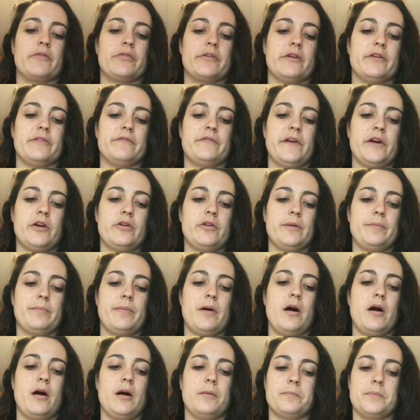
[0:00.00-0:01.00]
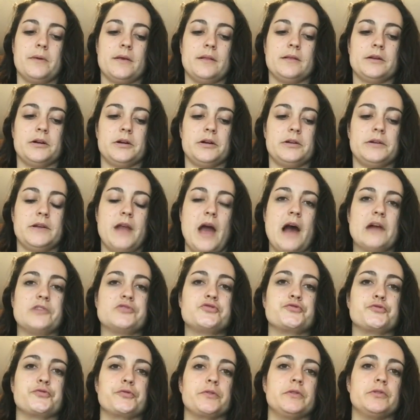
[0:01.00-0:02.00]
They're a very popular
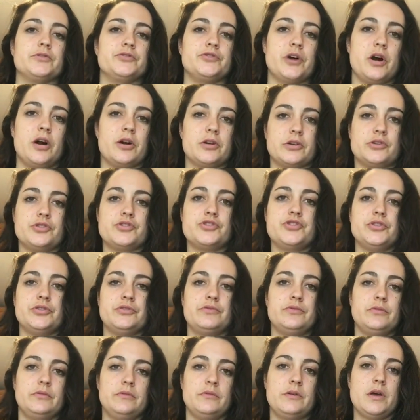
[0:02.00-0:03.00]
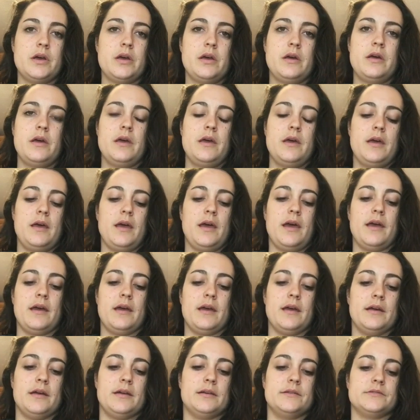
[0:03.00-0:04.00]
natural dog chew,
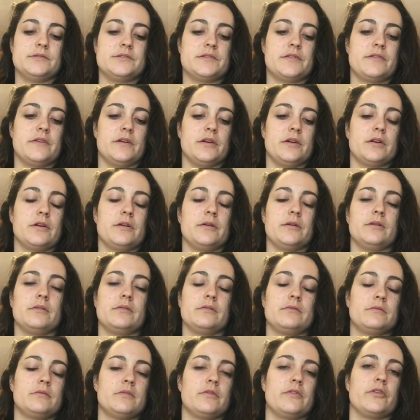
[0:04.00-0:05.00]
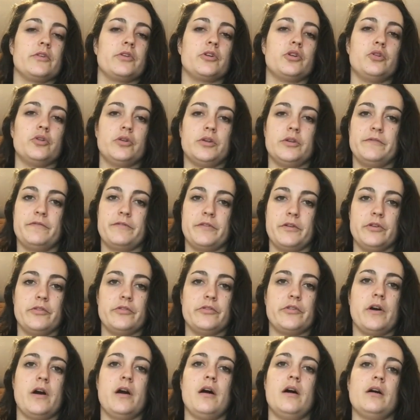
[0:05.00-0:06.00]
and they're good for
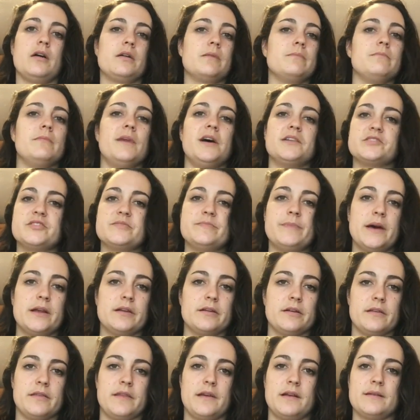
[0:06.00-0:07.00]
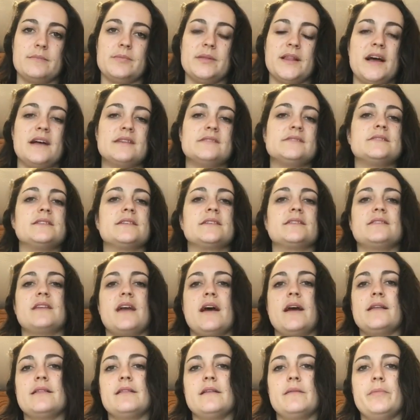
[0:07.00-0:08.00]
your dog, much better than a plastic
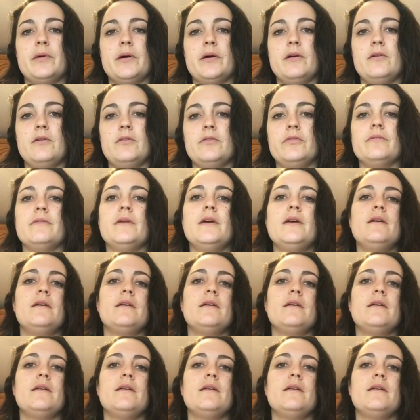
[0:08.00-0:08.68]
nylabone.